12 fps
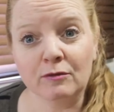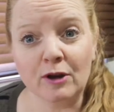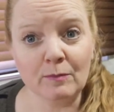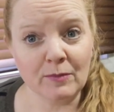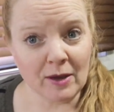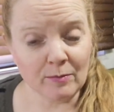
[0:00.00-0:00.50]

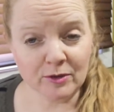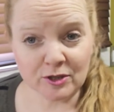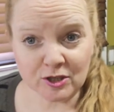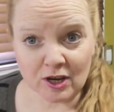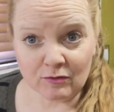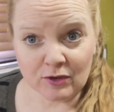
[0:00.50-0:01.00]
from
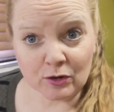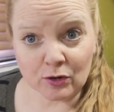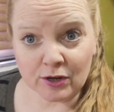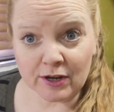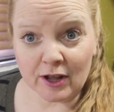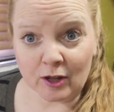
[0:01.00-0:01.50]
Pampered Chef in
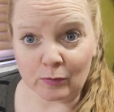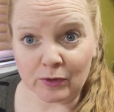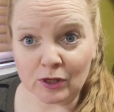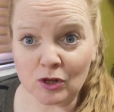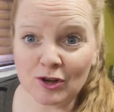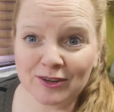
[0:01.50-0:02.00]
order to help
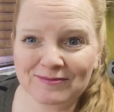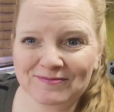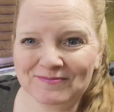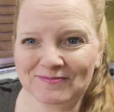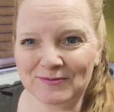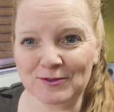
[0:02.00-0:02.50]
me along.
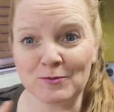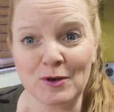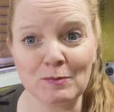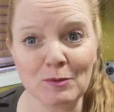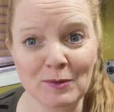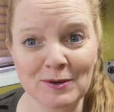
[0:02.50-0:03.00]

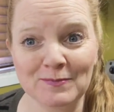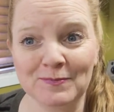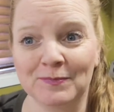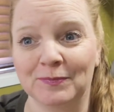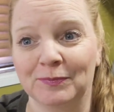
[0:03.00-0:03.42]
One moment.